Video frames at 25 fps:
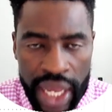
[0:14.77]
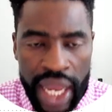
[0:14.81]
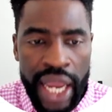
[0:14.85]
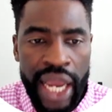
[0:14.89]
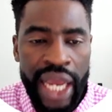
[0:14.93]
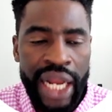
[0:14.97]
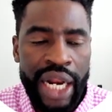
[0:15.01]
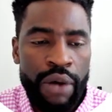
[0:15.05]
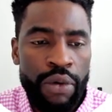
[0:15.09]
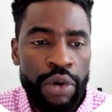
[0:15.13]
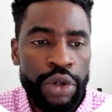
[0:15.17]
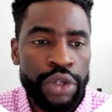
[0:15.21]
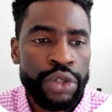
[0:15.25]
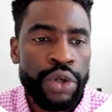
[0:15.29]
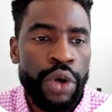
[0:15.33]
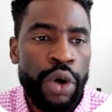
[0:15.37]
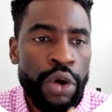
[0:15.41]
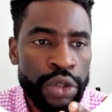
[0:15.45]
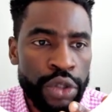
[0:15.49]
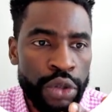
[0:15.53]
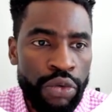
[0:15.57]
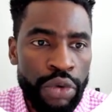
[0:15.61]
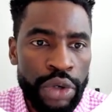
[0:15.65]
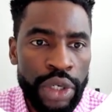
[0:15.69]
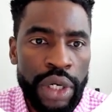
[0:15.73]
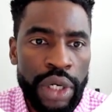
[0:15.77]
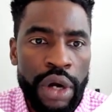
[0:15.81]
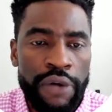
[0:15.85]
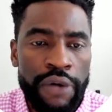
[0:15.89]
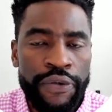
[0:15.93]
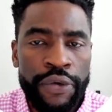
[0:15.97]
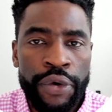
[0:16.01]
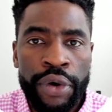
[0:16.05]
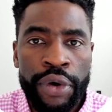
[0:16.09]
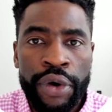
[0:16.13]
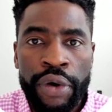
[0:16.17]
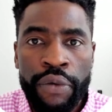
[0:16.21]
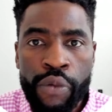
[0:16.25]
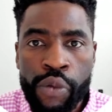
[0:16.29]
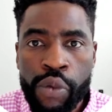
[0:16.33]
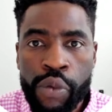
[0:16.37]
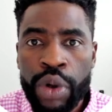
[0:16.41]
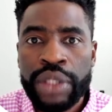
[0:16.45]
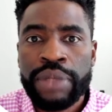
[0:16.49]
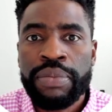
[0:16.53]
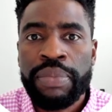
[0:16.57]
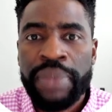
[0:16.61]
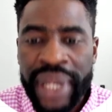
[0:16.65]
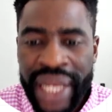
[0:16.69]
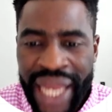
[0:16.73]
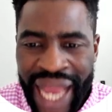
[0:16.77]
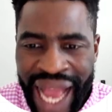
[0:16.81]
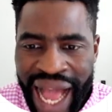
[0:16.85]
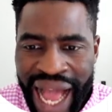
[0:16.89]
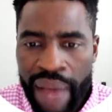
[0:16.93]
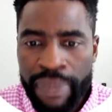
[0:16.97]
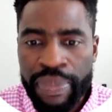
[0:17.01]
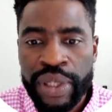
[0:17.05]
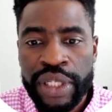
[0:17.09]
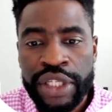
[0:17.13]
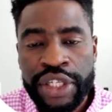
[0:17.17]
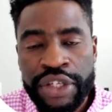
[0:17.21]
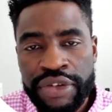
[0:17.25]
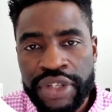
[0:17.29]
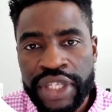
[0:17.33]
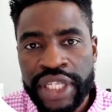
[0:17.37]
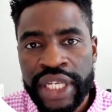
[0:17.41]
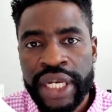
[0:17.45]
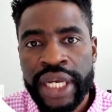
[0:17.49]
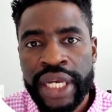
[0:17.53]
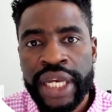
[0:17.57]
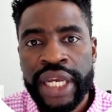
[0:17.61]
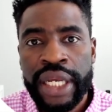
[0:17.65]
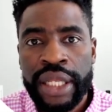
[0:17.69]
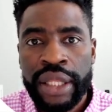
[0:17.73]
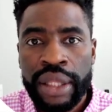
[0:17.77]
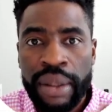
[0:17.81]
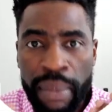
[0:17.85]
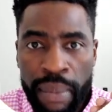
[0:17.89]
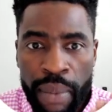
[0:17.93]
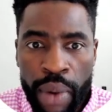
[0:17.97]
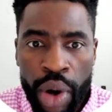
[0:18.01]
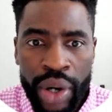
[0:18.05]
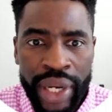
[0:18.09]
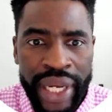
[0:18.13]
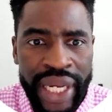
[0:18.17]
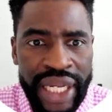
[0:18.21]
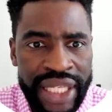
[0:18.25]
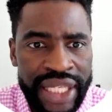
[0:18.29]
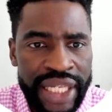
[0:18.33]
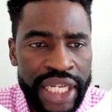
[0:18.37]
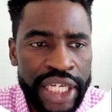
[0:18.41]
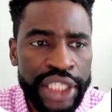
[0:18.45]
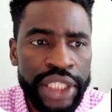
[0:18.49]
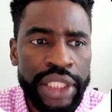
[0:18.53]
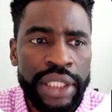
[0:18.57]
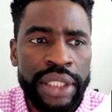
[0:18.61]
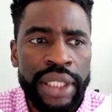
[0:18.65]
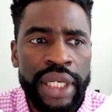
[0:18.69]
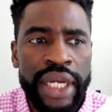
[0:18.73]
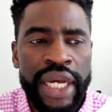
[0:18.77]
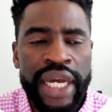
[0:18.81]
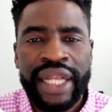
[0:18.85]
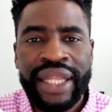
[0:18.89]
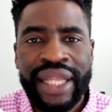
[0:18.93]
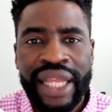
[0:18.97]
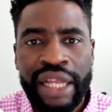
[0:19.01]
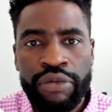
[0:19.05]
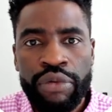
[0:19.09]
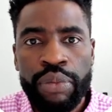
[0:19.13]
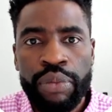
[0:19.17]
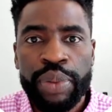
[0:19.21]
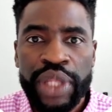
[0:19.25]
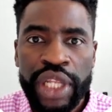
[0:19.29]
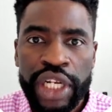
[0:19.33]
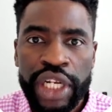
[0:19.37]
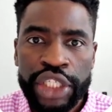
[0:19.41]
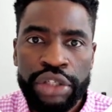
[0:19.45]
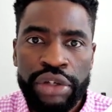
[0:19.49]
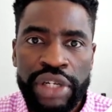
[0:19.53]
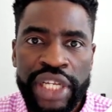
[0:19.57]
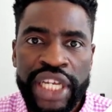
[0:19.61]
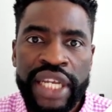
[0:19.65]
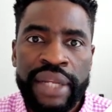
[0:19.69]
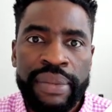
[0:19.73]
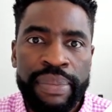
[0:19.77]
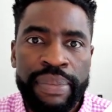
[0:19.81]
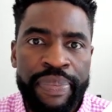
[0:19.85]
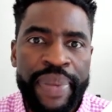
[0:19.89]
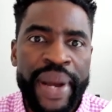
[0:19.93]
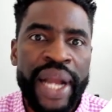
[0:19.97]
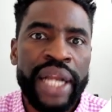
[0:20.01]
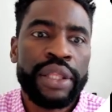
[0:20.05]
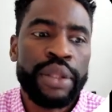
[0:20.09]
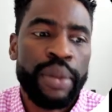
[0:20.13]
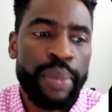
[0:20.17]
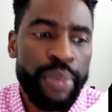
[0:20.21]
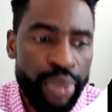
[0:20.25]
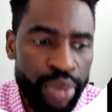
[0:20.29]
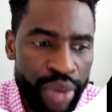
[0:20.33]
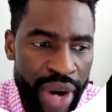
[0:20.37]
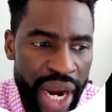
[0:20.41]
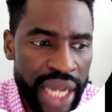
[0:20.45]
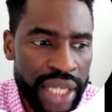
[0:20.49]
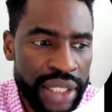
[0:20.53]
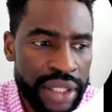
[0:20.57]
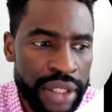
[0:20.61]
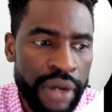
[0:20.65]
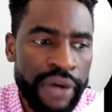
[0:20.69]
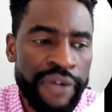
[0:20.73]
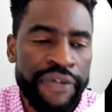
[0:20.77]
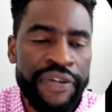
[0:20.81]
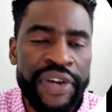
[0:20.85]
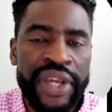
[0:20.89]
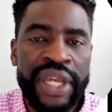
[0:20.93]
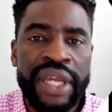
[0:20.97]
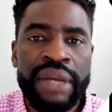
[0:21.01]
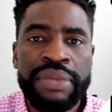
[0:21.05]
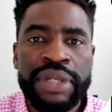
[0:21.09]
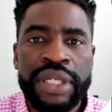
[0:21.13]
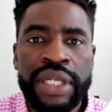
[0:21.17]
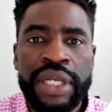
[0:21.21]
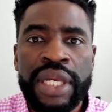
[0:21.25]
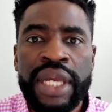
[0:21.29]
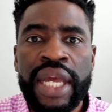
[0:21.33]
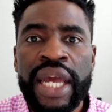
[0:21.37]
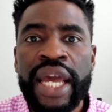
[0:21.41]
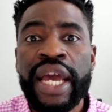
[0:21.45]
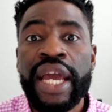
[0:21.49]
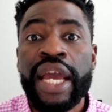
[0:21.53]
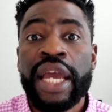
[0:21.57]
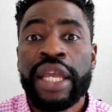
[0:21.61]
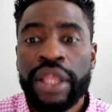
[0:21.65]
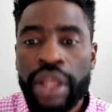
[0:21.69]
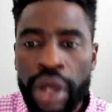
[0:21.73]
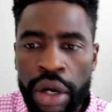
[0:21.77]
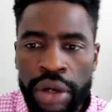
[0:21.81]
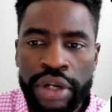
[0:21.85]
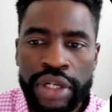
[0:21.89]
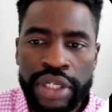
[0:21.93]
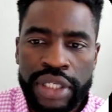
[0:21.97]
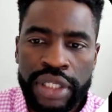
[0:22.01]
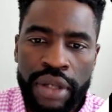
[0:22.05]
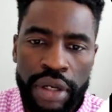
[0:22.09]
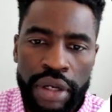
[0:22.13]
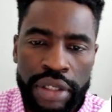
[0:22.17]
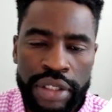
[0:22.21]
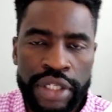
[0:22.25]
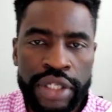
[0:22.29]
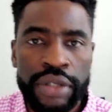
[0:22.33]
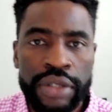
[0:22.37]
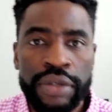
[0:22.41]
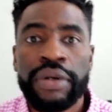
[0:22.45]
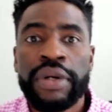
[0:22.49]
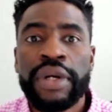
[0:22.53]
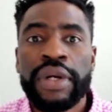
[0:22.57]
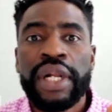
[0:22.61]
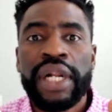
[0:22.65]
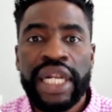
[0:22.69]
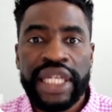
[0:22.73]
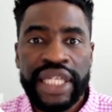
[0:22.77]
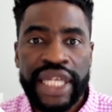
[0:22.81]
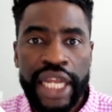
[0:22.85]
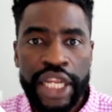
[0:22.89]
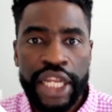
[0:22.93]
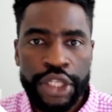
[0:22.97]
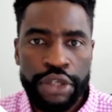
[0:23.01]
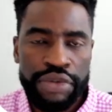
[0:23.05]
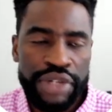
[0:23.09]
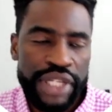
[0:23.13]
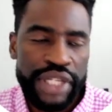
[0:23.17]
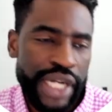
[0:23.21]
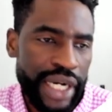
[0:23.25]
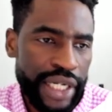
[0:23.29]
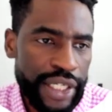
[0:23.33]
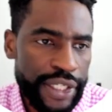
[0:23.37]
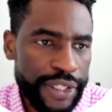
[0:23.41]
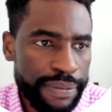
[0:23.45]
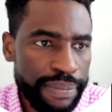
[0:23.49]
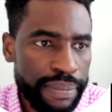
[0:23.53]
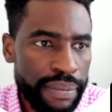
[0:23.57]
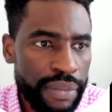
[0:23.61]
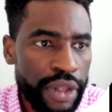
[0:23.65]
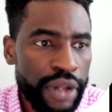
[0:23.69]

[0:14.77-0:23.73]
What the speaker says: And I also want to cover what may happen today in the market session that will potentially impact the price of AMC and other stocks. So let's get into it, guys.